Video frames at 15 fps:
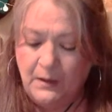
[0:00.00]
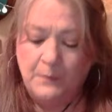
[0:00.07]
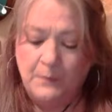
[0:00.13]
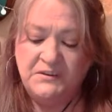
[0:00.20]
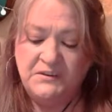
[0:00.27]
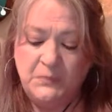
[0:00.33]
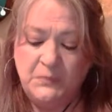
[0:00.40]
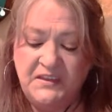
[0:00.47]

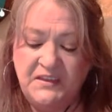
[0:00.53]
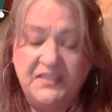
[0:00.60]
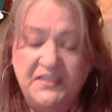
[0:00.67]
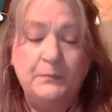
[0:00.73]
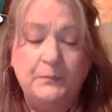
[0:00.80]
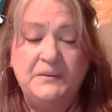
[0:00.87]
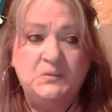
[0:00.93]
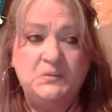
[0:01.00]
between
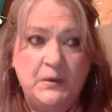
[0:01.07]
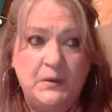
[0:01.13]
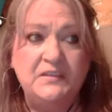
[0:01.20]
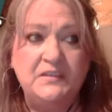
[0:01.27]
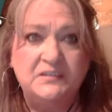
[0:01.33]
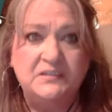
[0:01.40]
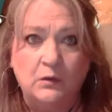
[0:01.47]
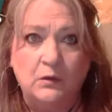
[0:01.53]
between
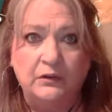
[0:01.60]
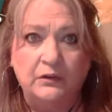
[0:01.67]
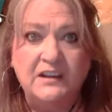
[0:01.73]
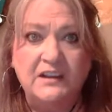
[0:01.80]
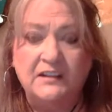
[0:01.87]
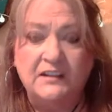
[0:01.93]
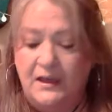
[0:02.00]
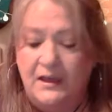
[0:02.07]
the solar
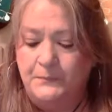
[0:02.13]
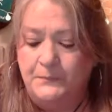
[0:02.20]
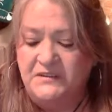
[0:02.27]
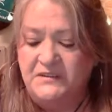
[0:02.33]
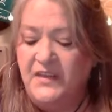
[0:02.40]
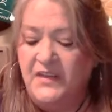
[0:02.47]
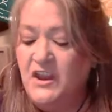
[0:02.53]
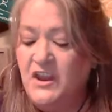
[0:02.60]

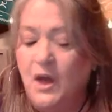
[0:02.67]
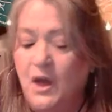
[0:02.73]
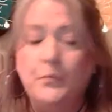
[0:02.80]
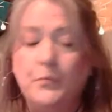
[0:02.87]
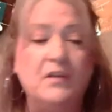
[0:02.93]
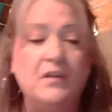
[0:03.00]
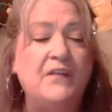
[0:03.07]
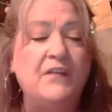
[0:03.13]
eclipse and the
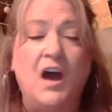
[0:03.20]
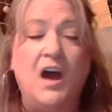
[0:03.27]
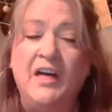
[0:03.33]
number of